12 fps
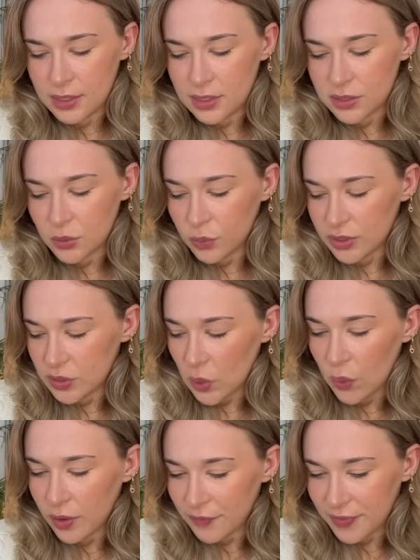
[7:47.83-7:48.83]
So what's
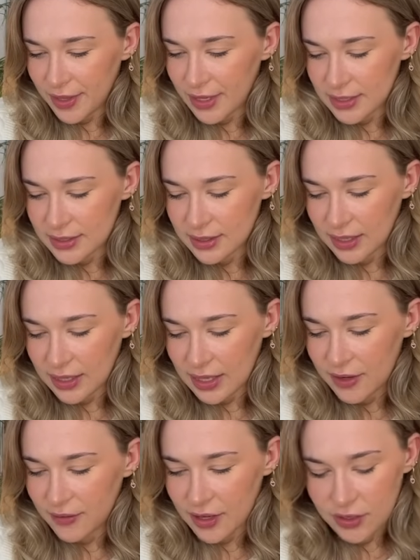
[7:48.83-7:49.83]
all of this? Like,
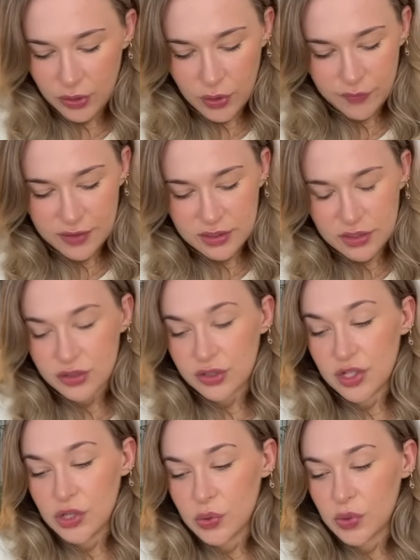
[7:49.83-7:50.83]
even I don't know if this is
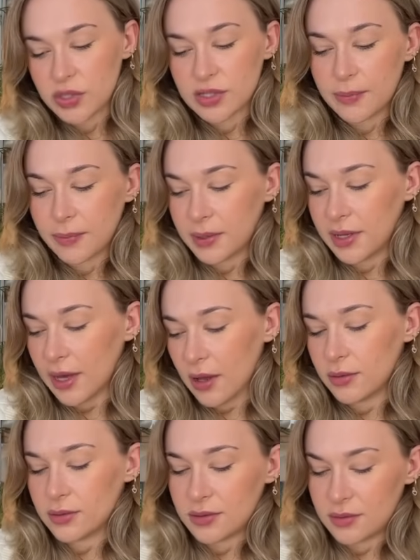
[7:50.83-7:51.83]
you or somebody
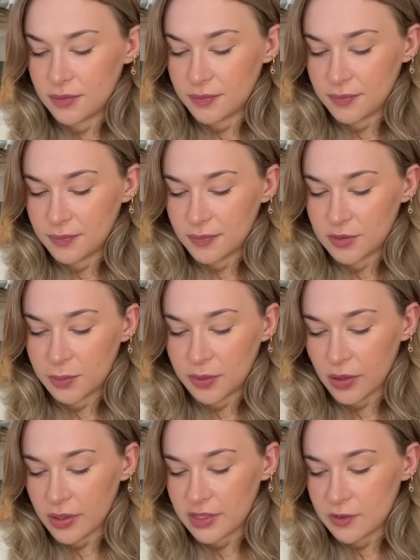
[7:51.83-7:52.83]
else, to be
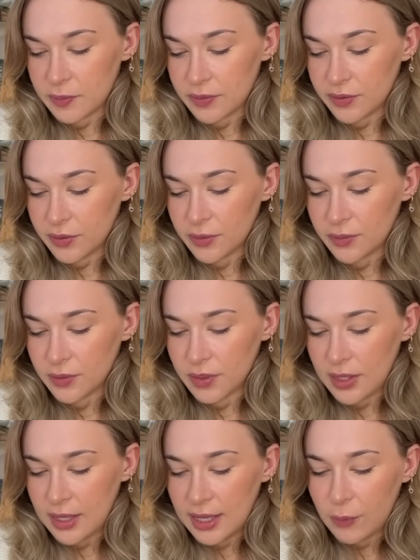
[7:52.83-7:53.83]
honest with you.
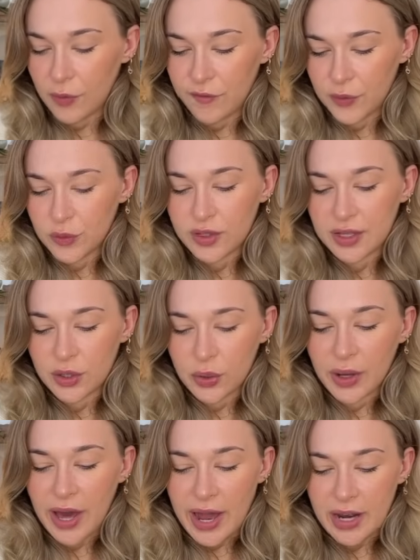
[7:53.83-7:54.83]
What feels like
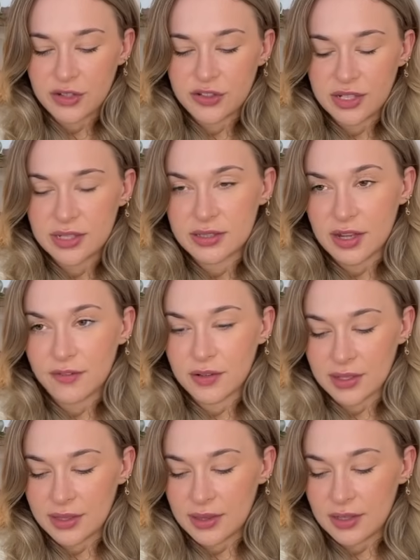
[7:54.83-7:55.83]
your energy is
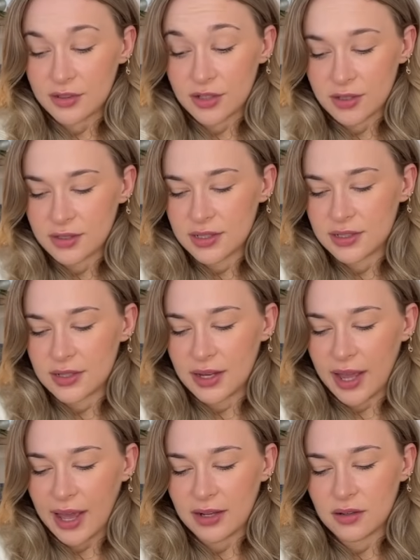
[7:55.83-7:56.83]
definitely the Justice and the
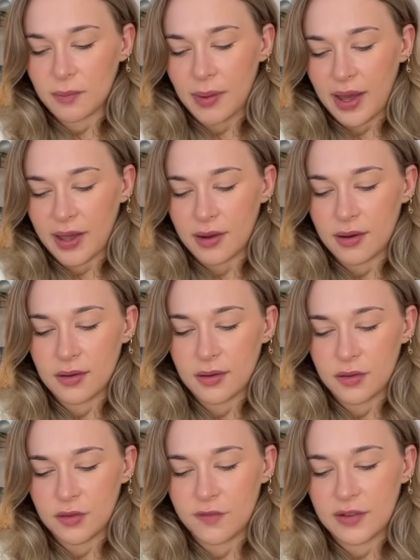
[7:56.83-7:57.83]
Hanged Man.
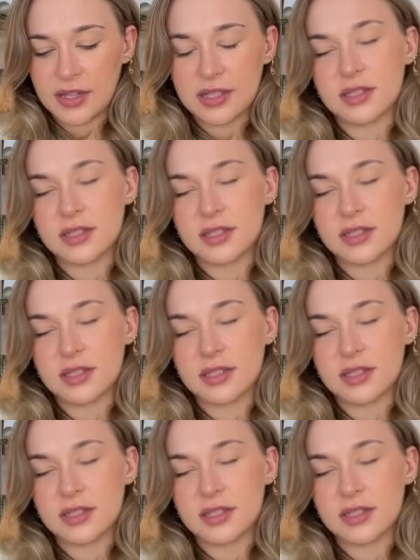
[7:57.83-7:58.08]
Feeling